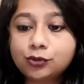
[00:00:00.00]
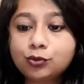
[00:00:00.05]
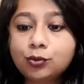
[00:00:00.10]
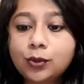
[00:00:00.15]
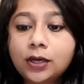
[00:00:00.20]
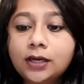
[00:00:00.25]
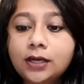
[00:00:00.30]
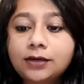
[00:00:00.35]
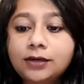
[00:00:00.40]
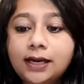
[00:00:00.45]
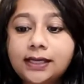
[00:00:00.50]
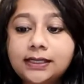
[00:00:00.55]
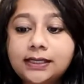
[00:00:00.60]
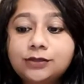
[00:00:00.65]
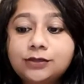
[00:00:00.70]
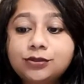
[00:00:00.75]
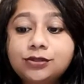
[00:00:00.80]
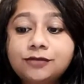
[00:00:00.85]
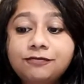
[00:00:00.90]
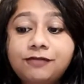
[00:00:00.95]
who were ready
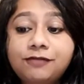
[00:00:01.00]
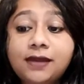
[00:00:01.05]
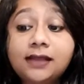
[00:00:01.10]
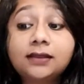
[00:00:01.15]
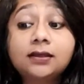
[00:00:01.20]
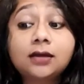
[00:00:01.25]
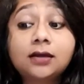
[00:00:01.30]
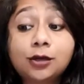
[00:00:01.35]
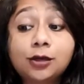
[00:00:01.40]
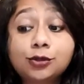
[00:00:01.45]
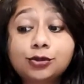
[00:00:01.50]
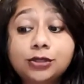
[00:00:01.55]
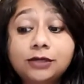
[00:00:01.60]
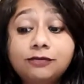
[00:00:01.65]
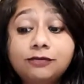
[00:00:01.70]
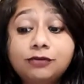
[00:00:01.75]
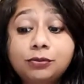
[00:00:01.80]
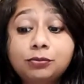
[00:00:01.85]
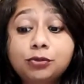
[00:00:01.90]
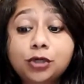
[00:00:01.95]
to defend the country
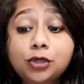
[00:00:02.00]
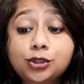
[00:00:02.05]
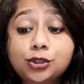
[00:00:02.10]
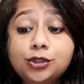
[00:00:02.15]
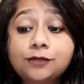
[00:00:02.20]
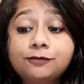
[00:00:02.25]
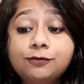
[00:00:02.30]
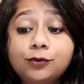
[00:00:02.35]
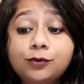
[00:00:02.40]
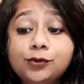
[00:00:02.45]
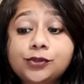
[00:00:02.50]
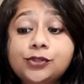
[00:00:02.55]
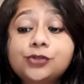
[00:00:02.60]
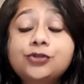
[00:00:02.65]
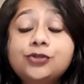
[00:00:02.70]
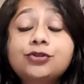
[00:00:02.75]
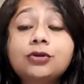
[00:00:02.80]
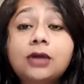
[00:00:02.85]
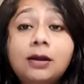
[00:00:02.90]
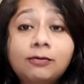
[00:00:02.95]
from Russian
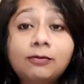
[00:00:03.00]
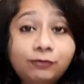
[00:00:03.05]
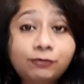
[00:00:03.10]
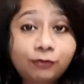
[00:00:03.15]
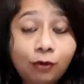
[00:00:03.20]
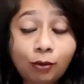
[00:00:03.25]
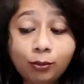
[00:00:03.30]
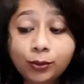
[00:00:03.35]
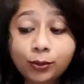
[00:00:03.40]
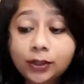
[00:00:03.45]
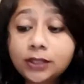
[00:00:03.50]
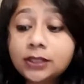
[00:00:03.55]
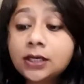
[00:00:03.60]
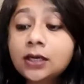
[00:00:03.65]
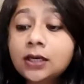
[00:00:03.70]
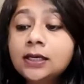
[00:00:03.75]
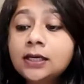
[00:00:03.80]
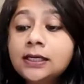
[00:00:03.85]
forces to come forward,